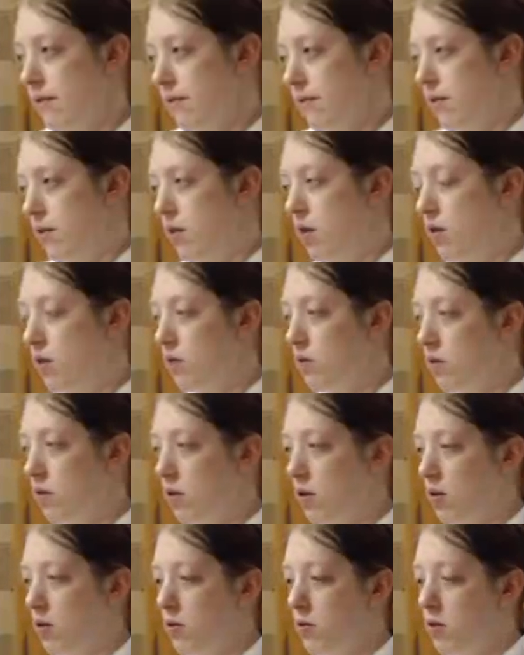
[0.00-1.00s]
You don't you
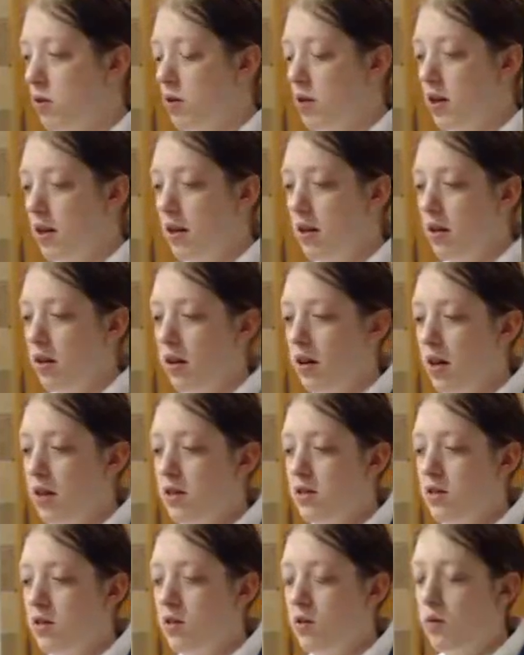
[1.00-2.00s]
don't cook it
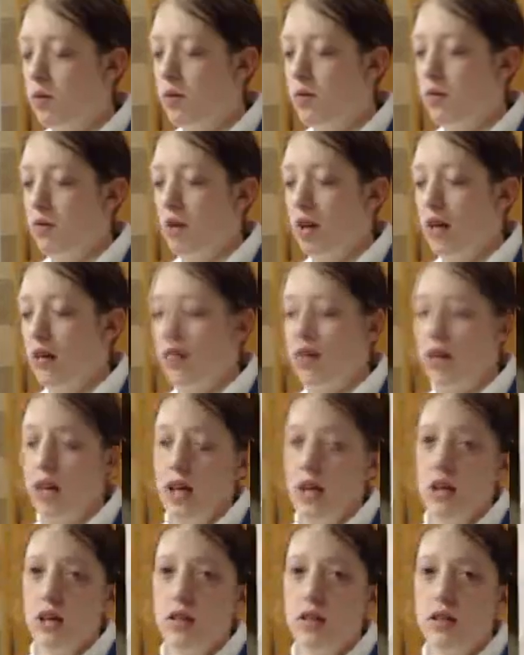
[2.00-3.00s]
unless you're doing it for like
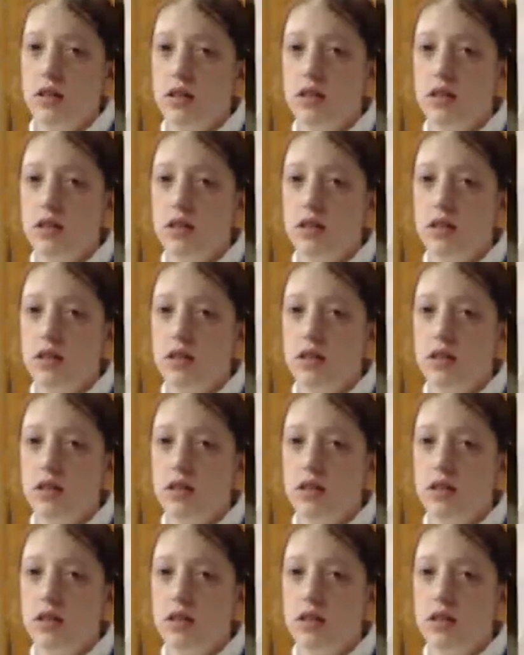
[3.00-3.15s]
fajitas.